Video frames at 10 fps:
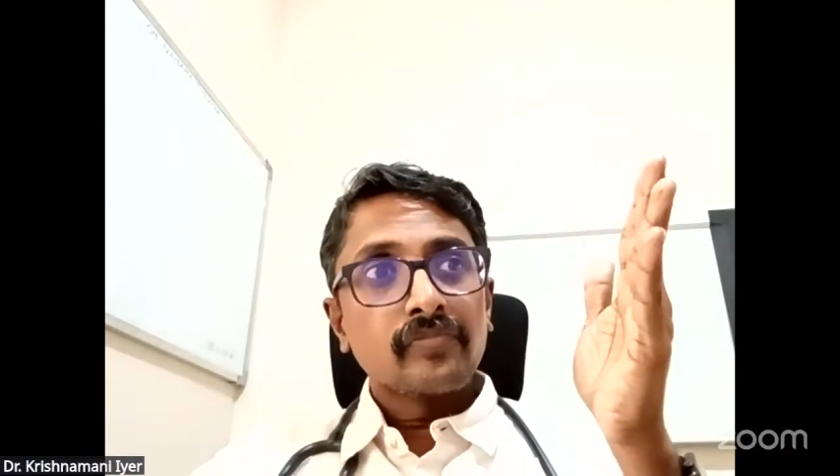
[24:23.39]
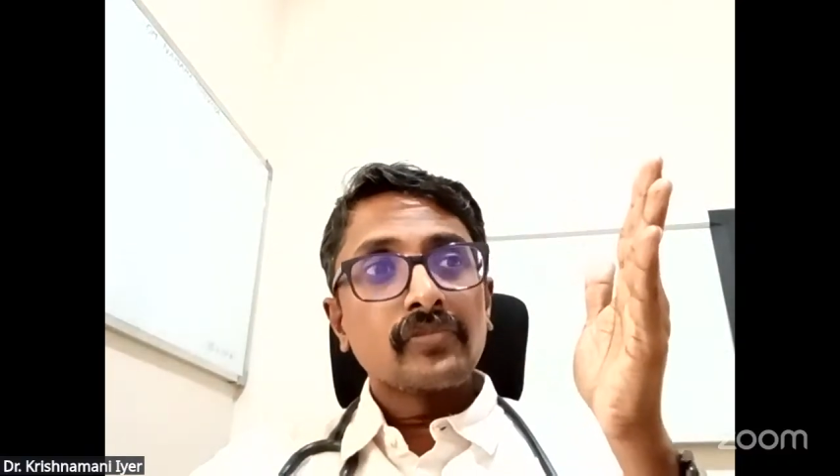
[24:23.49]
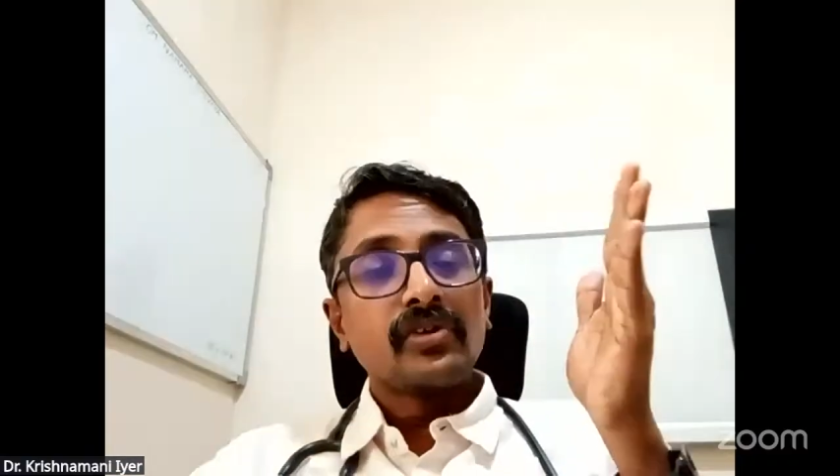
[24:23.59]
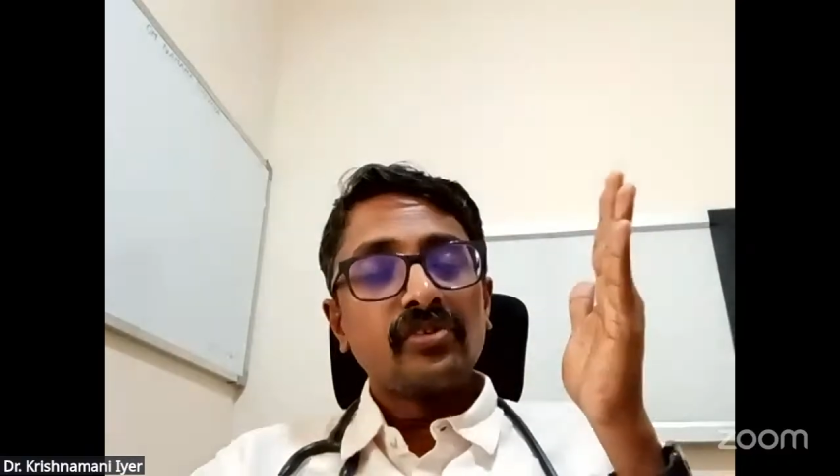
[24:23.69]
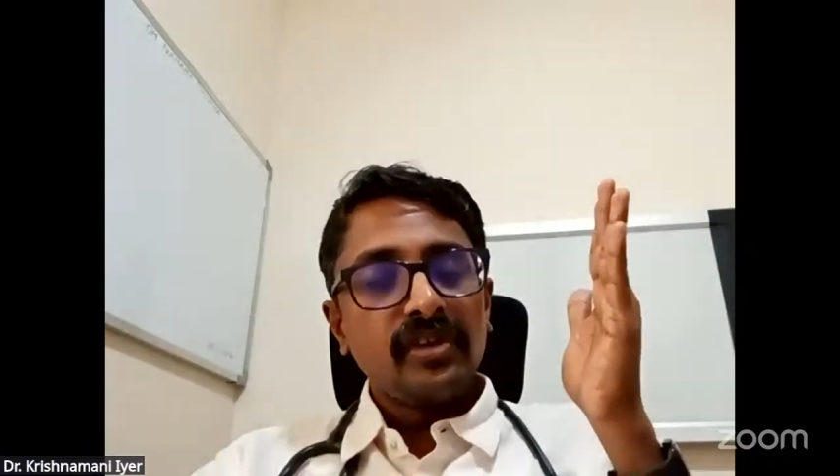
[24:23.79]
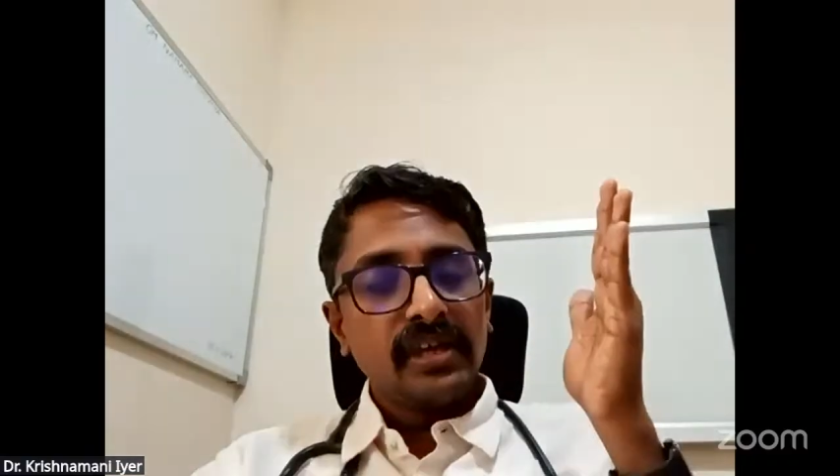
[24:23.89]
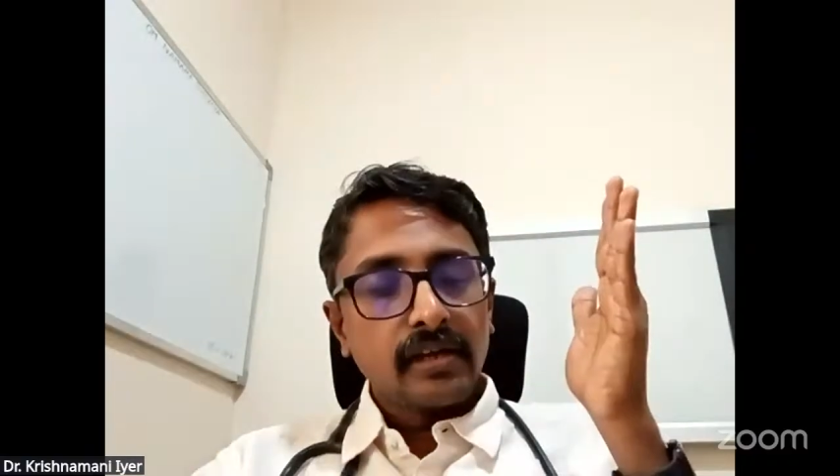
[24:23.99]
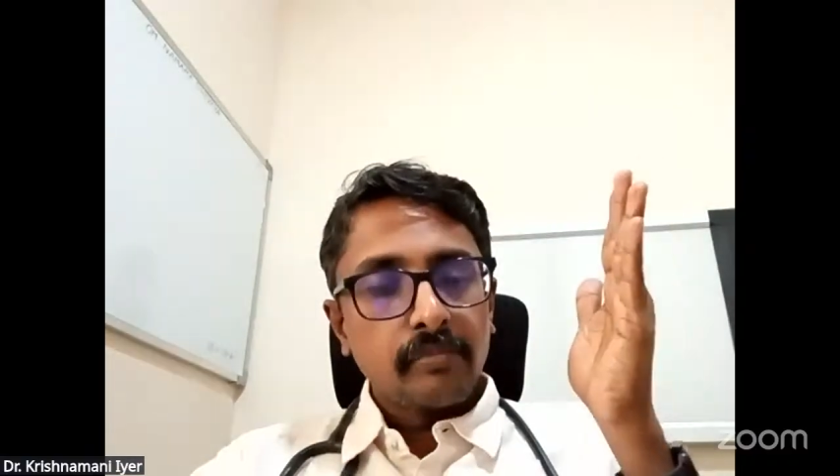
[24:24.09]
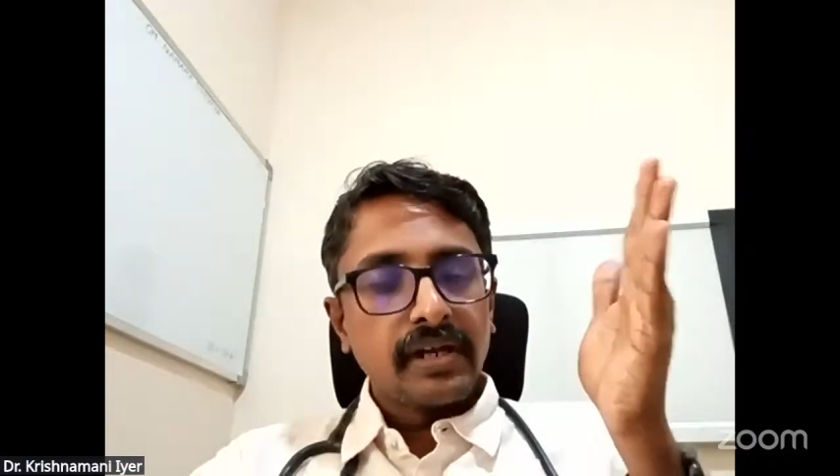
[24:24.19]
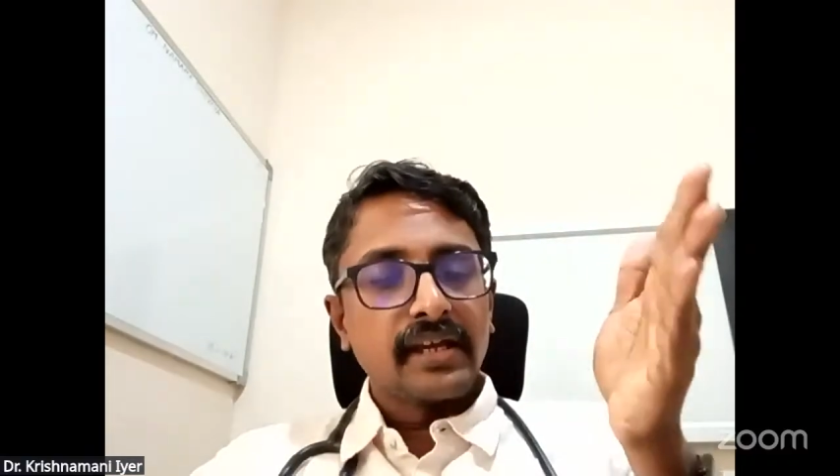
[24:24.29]
Seek
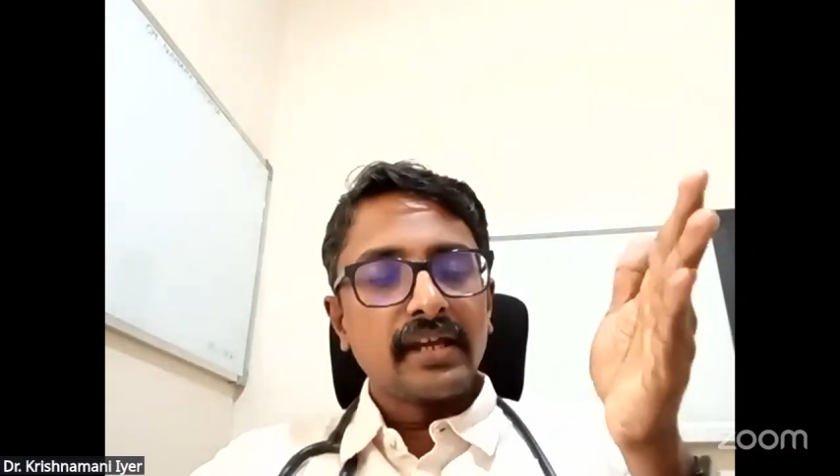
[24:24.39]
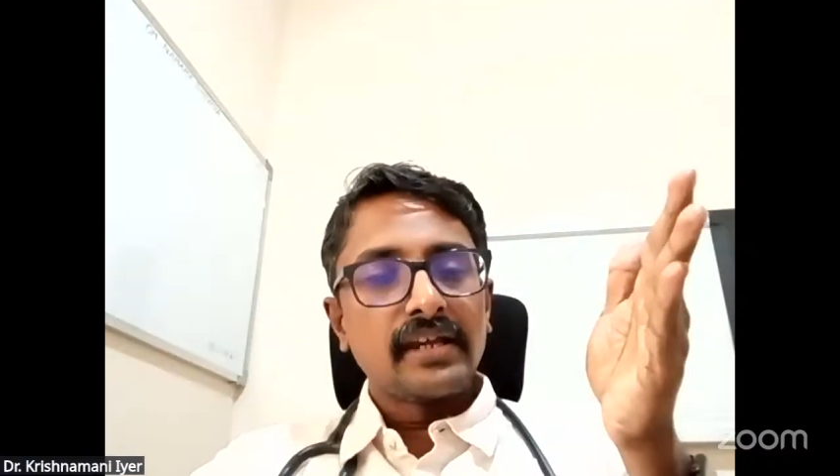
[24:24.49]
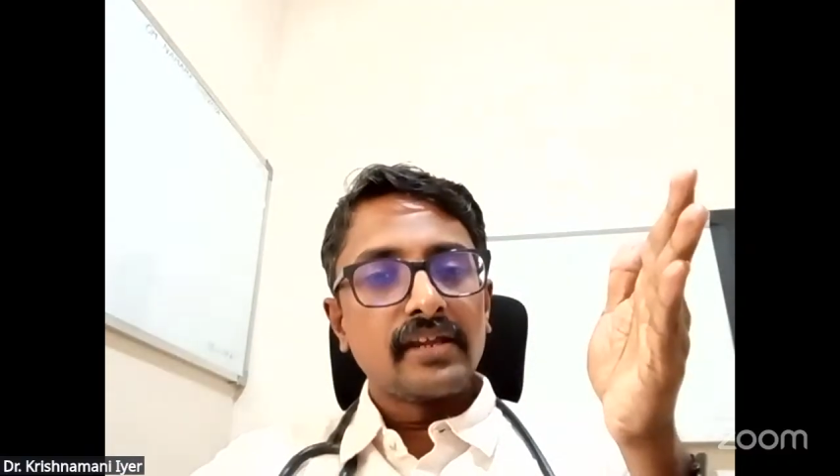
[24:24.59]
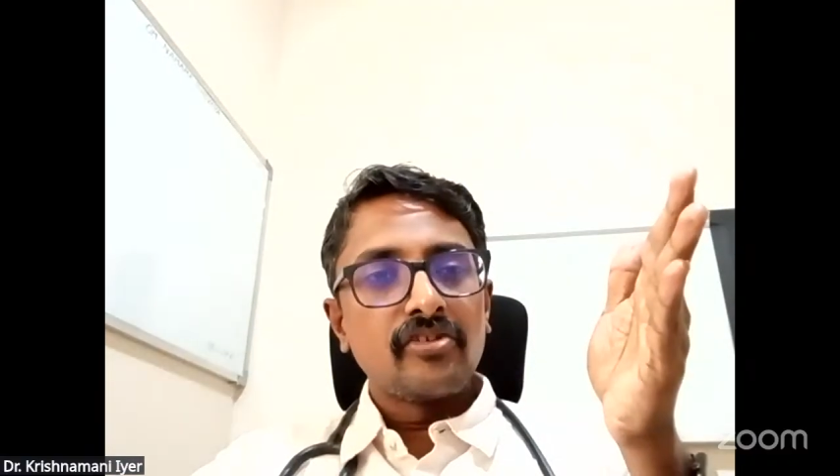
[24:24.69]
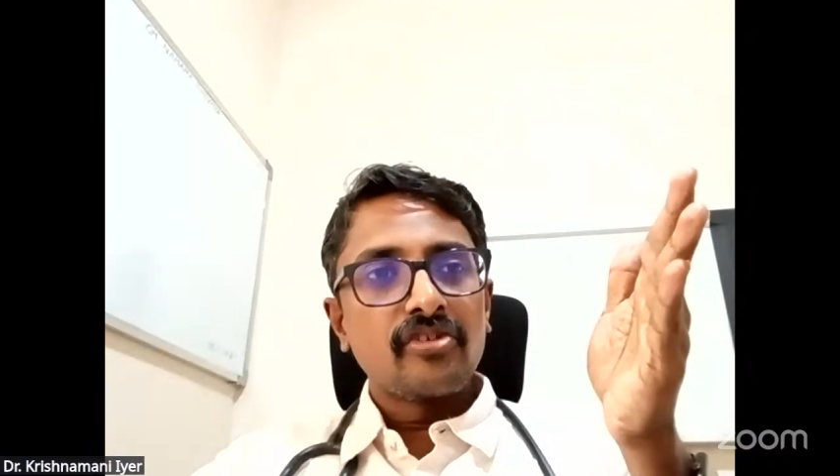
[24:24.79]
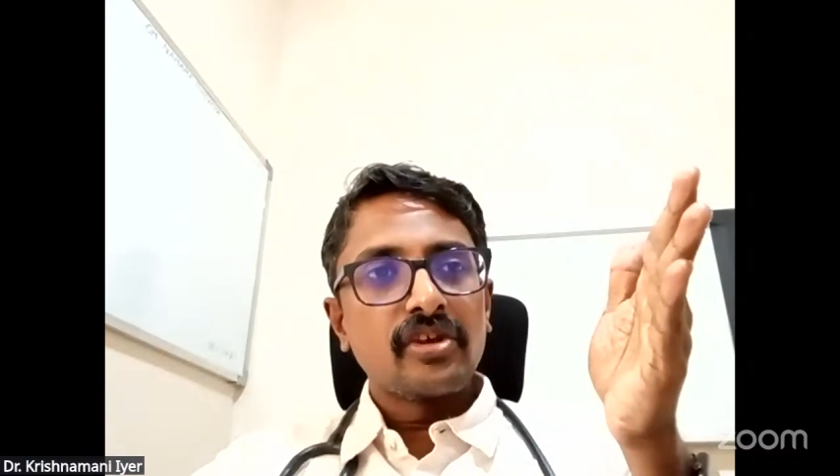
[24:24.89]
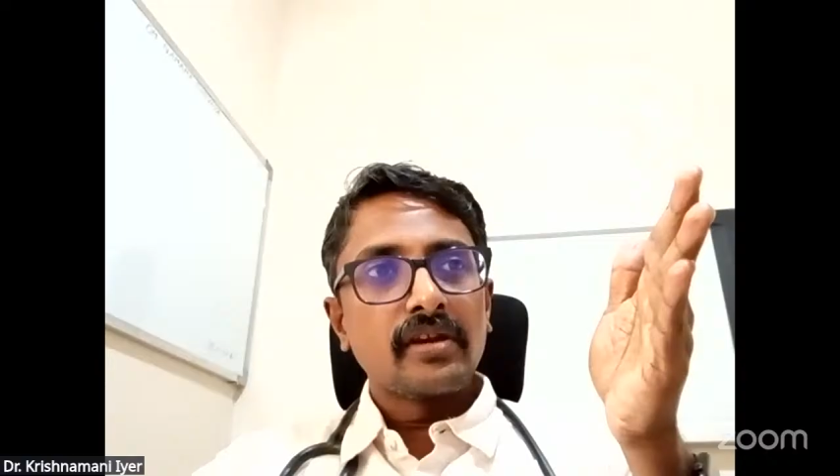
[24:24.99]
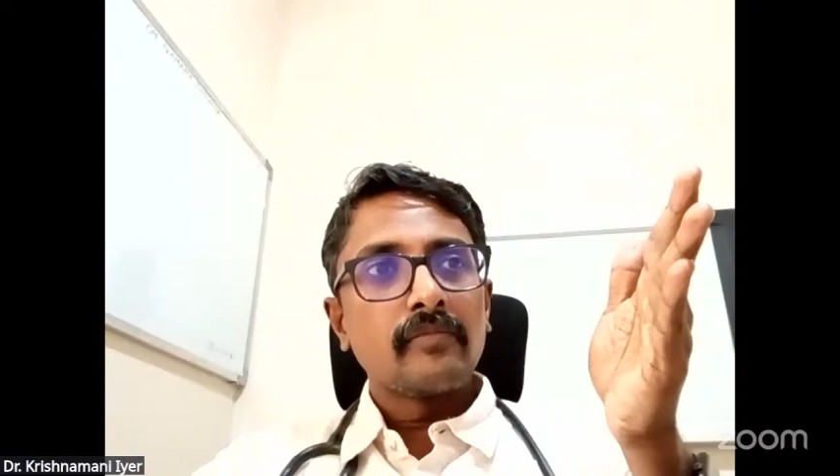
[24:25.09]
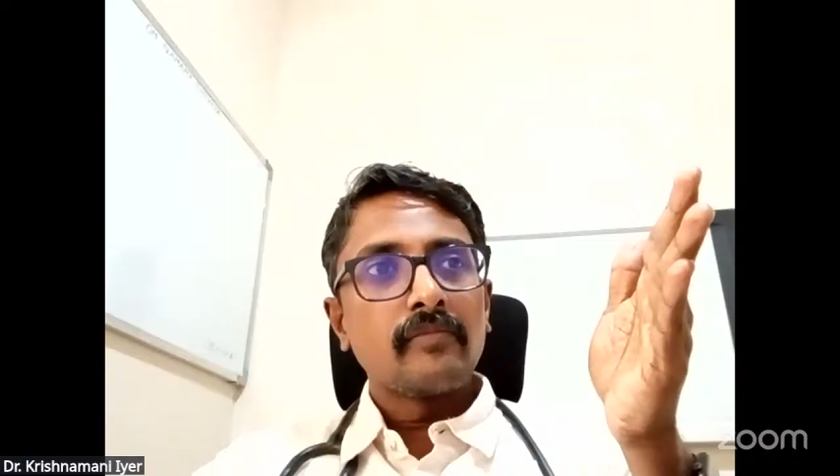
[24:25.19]
medical attention.